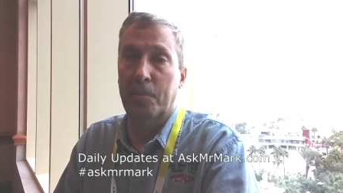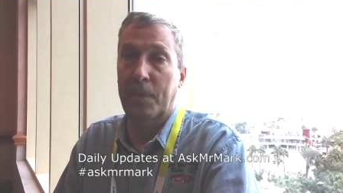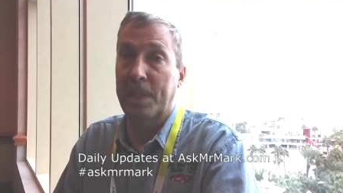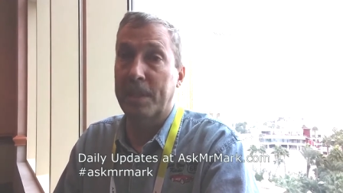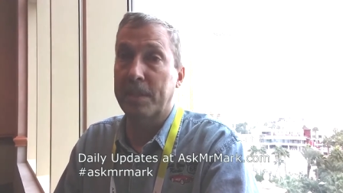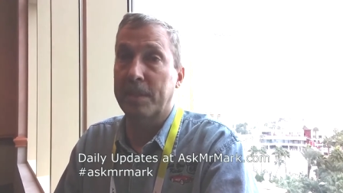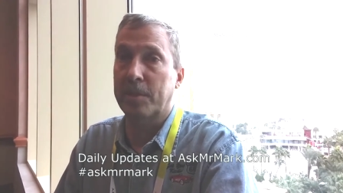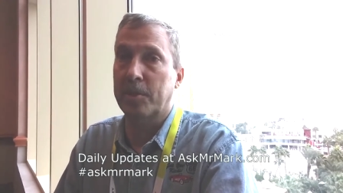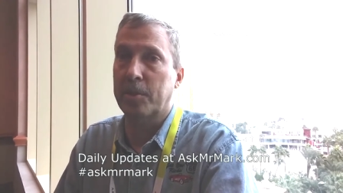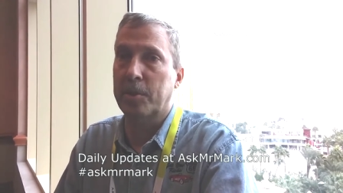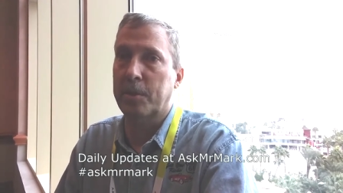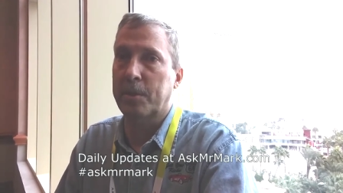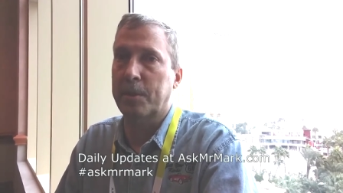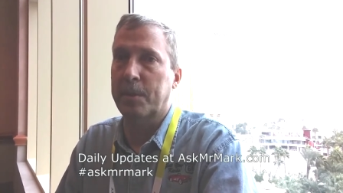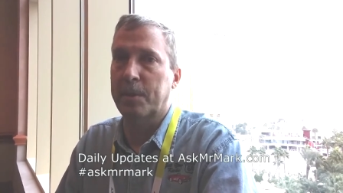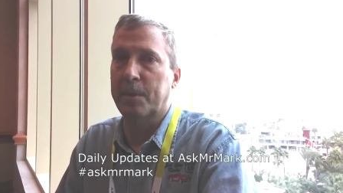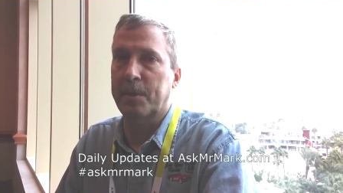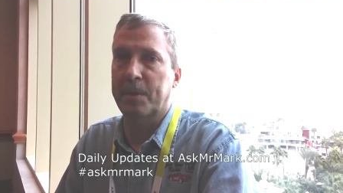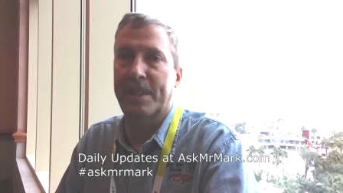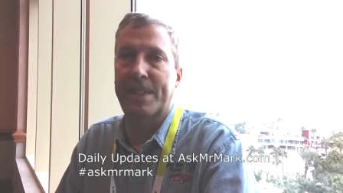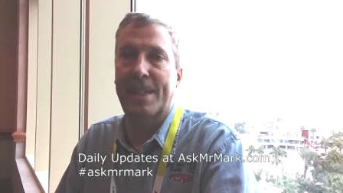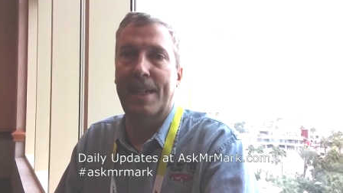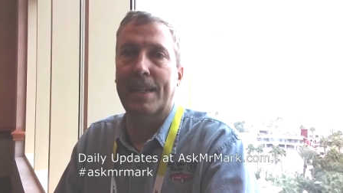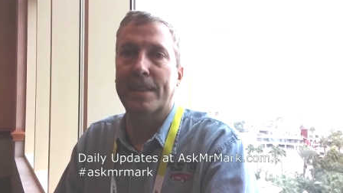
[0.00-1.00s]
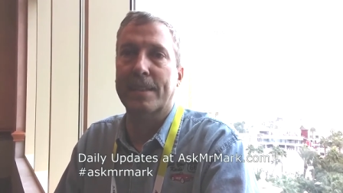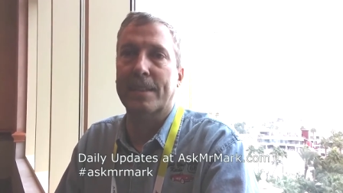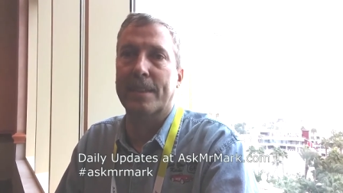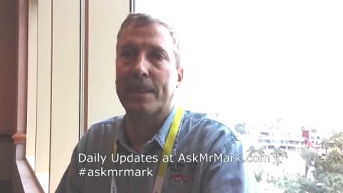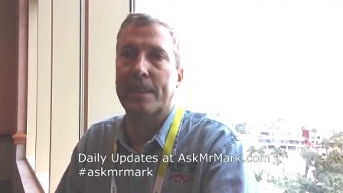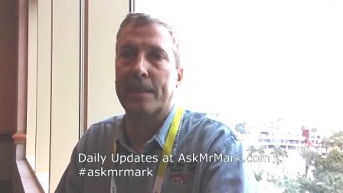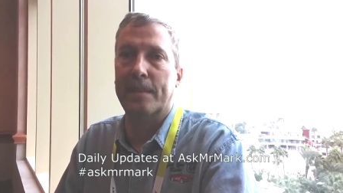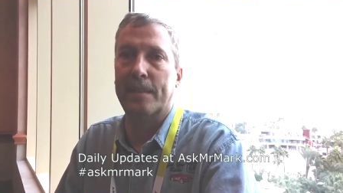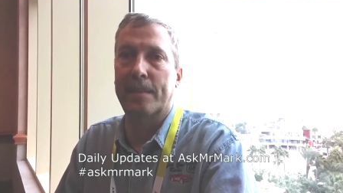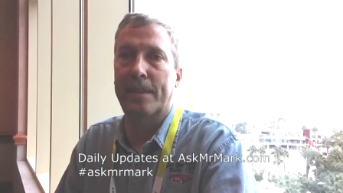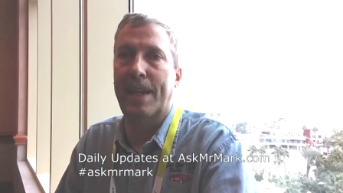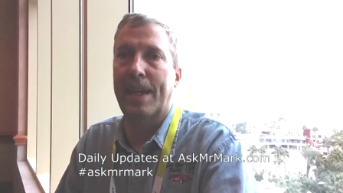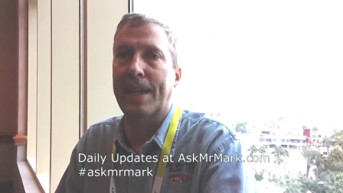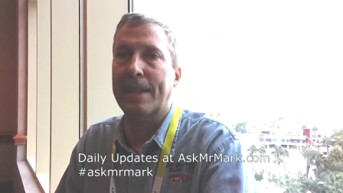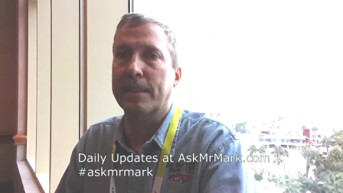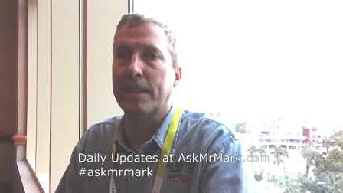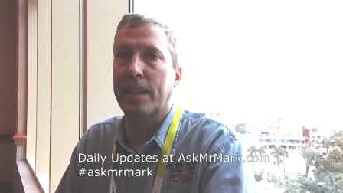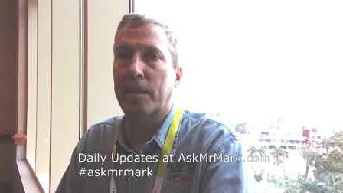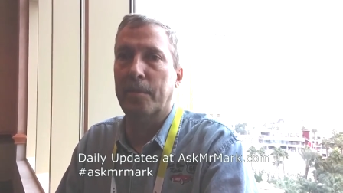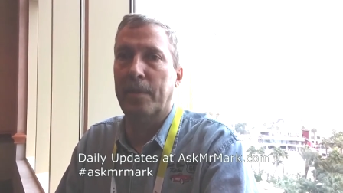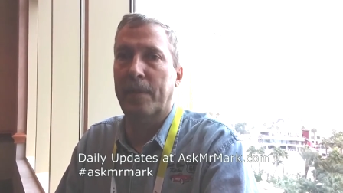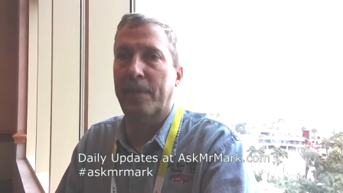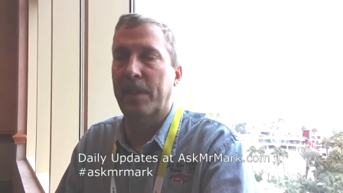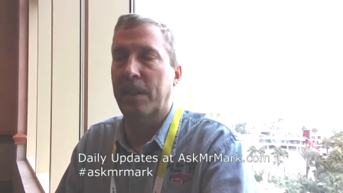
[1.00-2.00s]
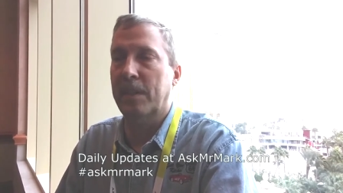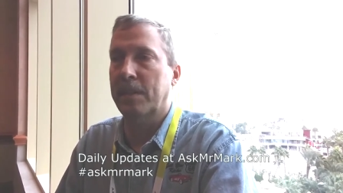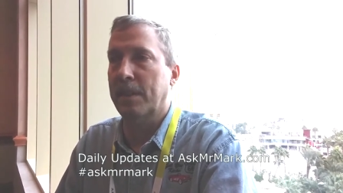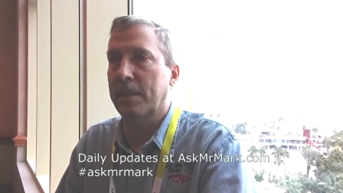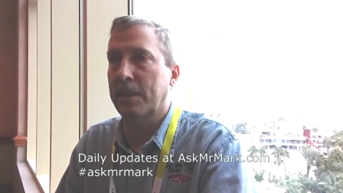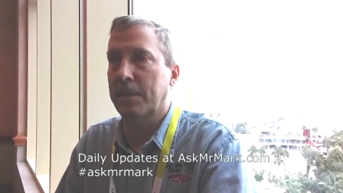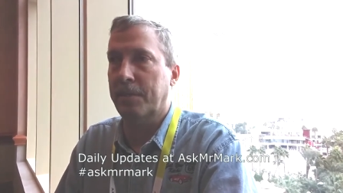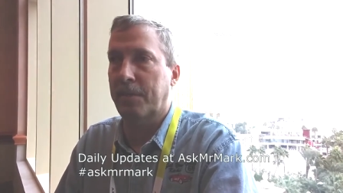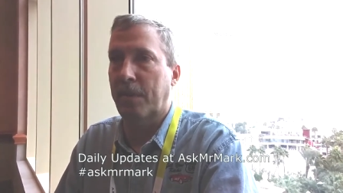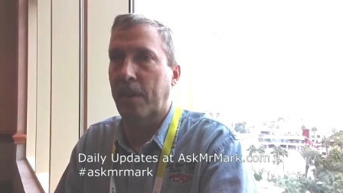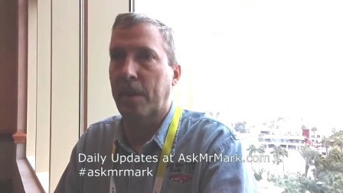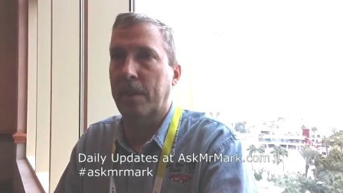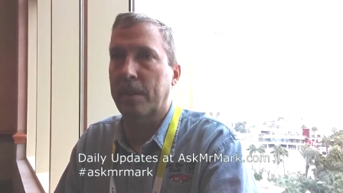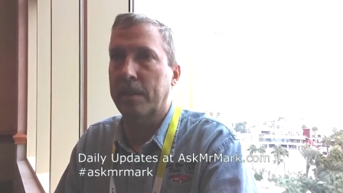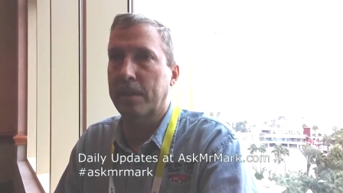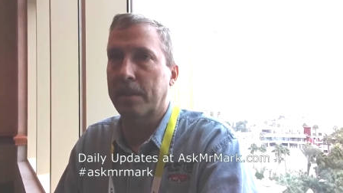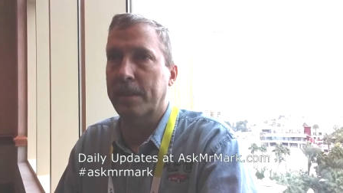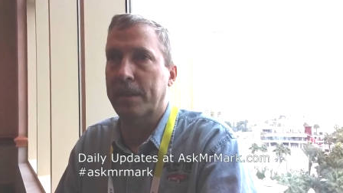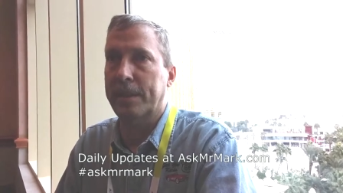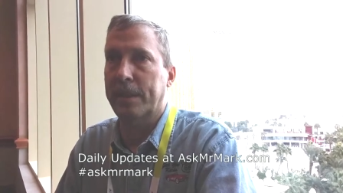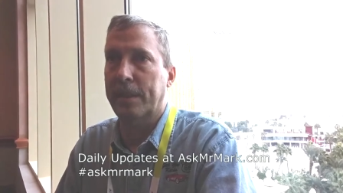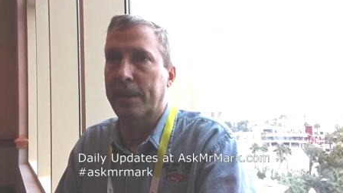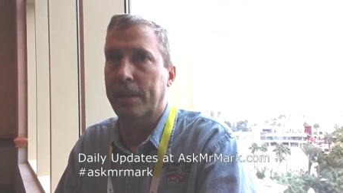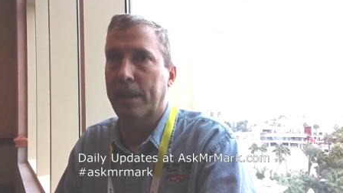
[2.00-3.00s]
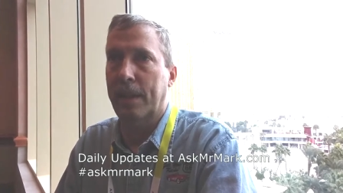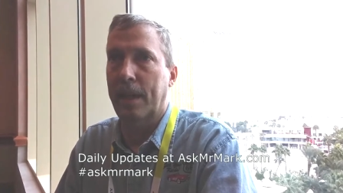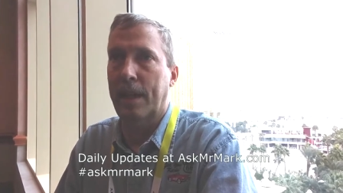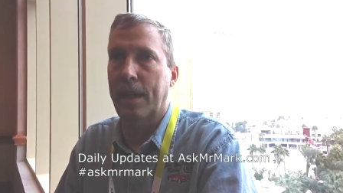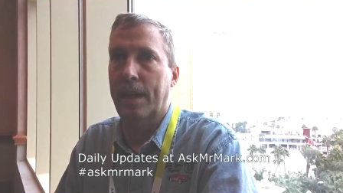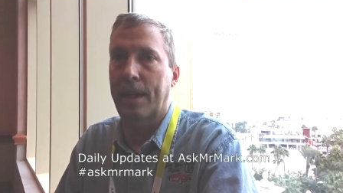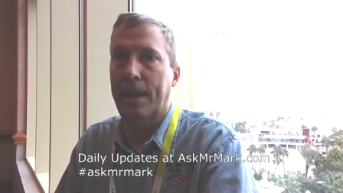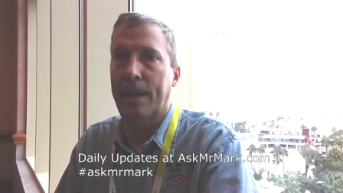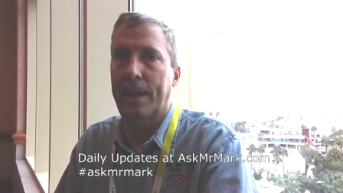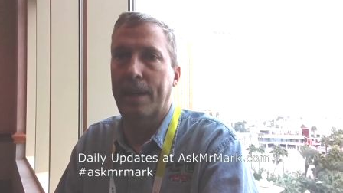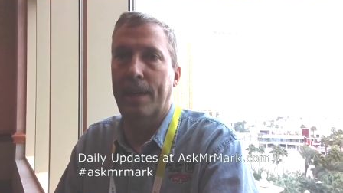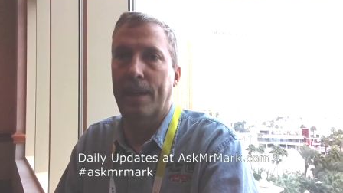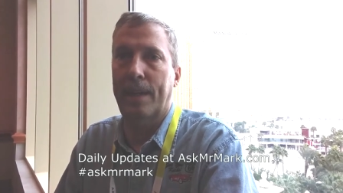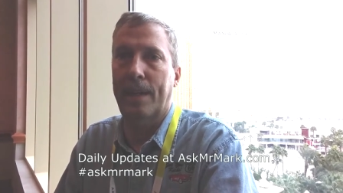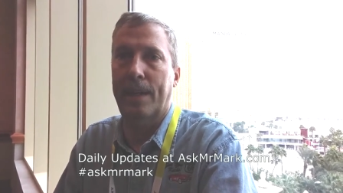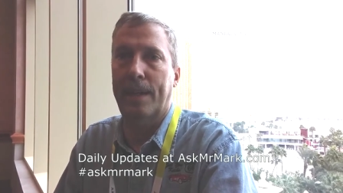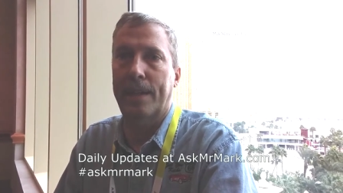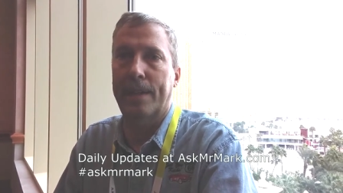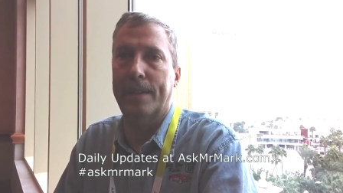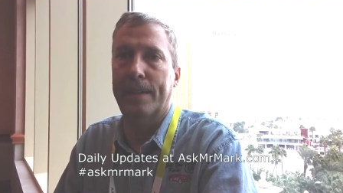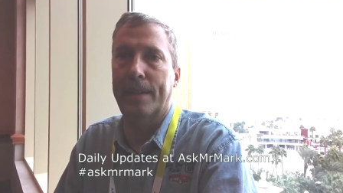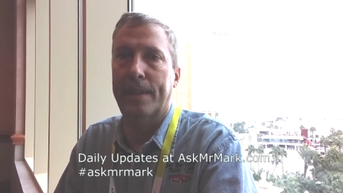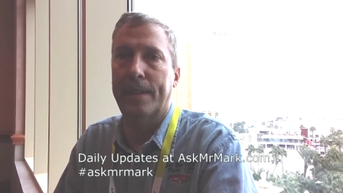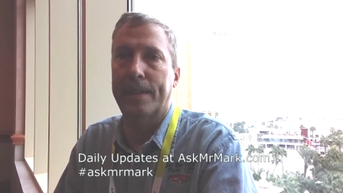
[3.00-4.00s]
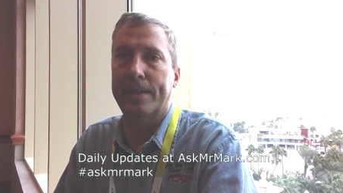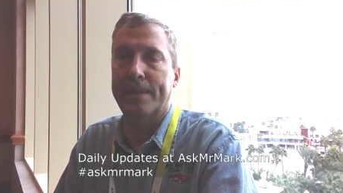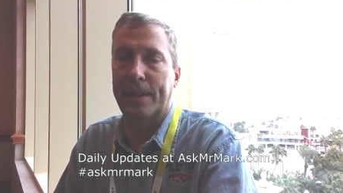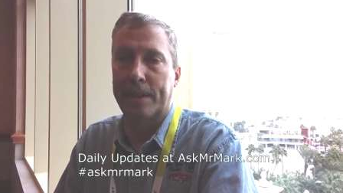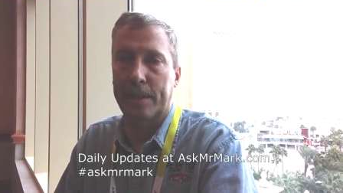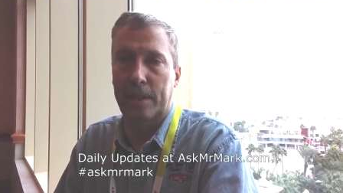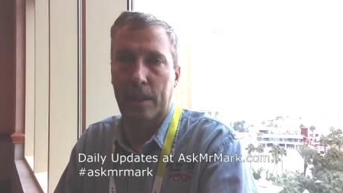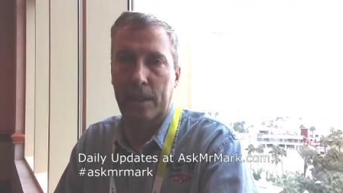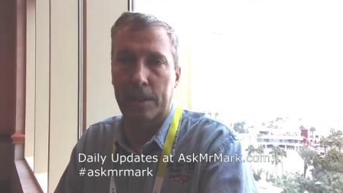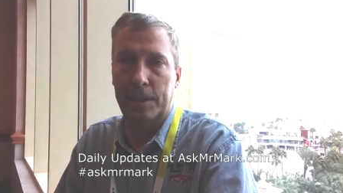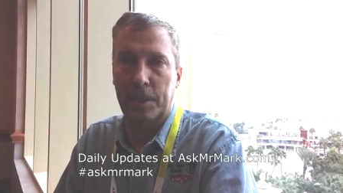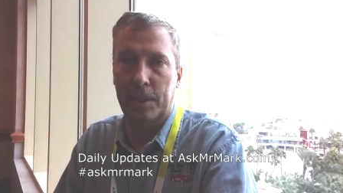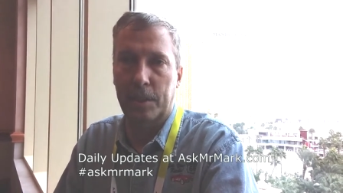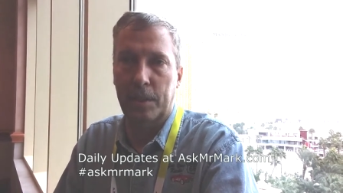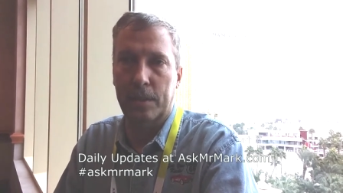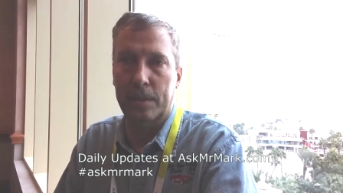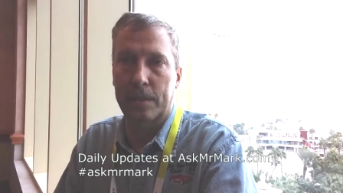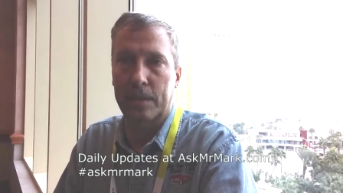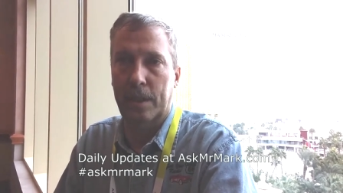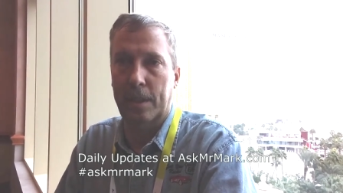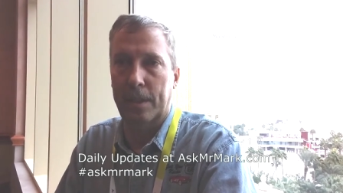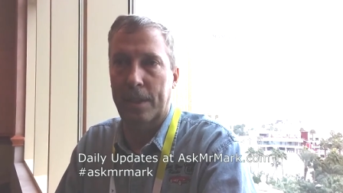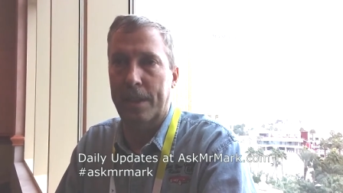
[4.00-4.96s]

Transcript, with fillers: months to the next next couple of years as far as the uh, technology goes.